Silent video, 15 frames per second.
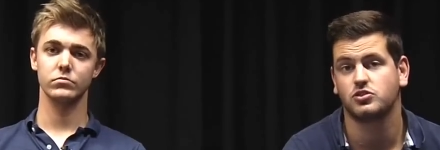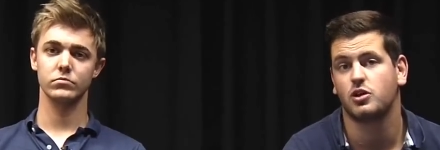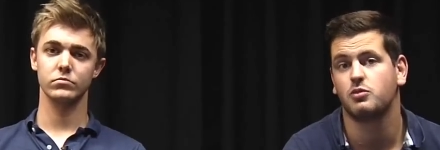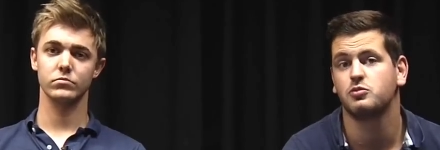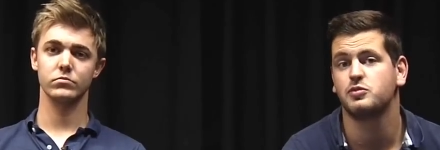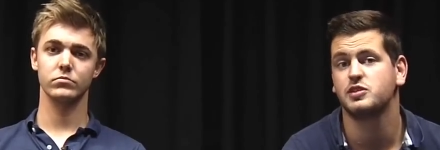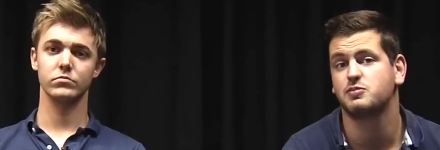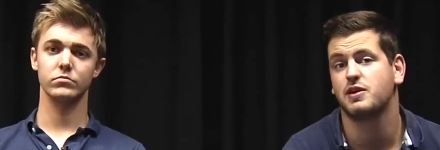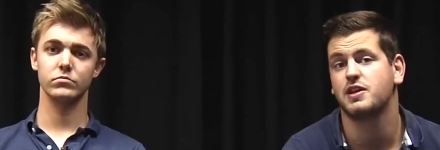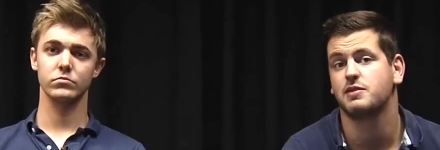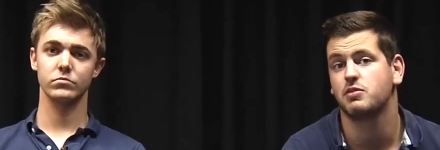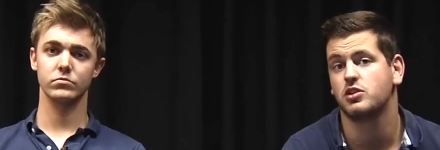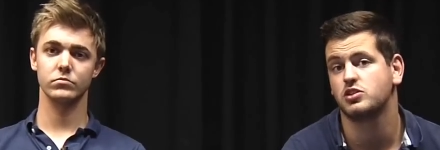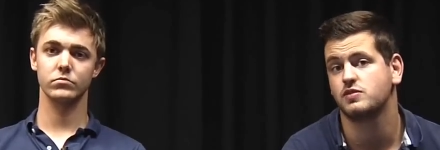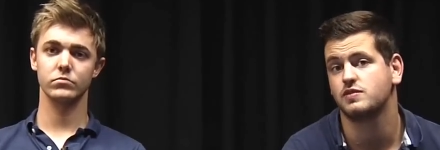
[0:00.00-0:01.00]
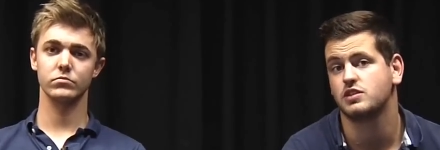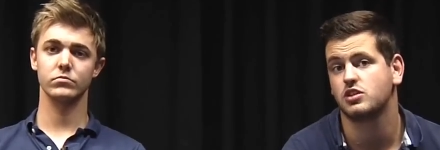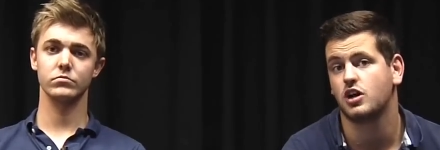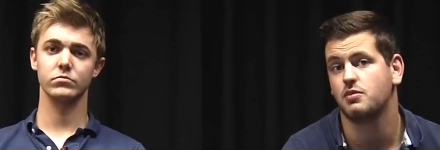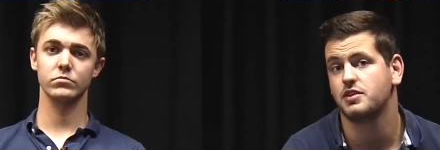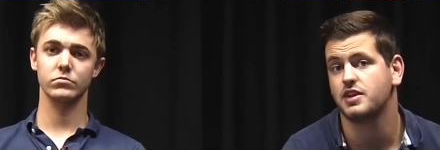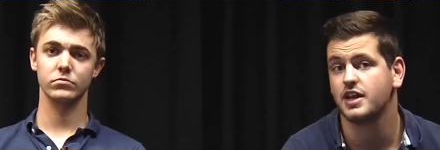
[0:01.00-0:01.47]
Speaker 1: Tom will be spending most of his
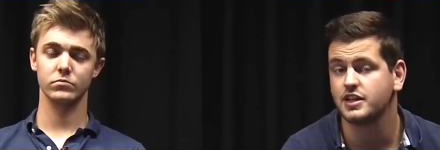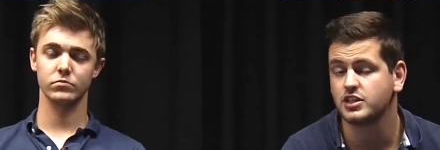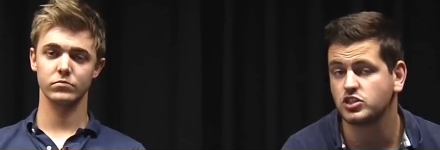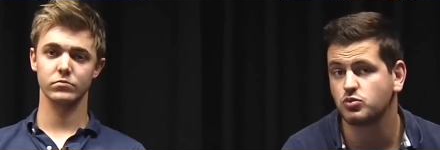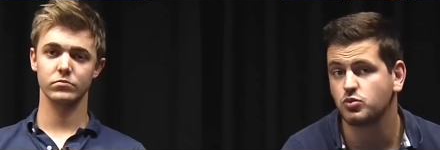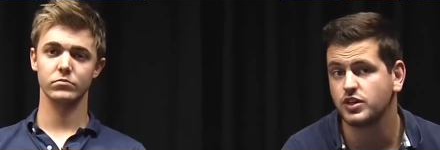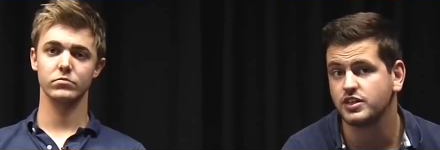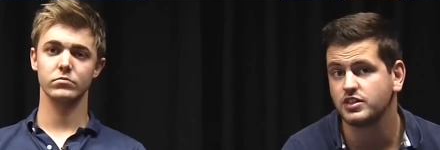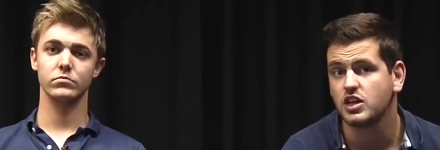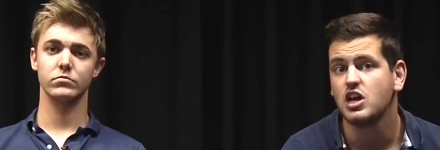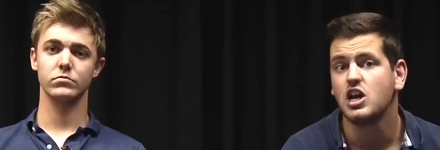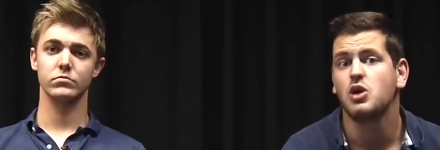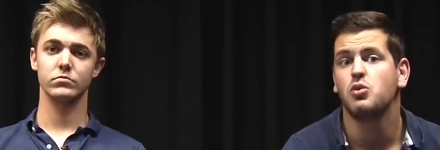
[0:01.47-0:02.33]
time in the edit suite,